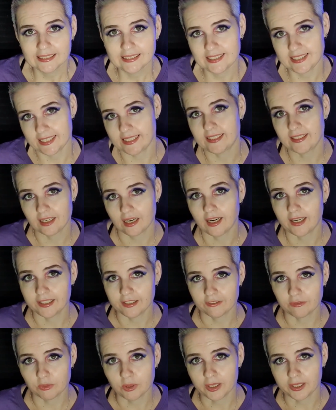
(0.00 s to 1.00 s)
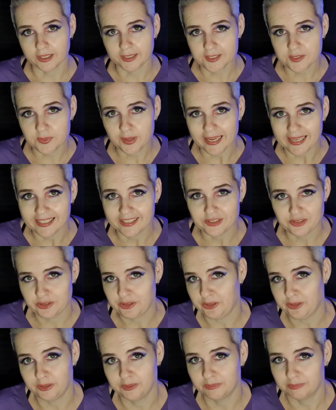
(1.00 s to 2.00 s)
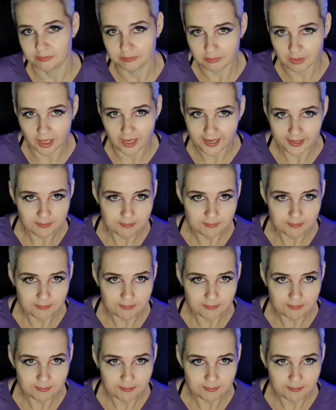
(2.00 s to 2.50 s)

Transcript: did kind of work its way into my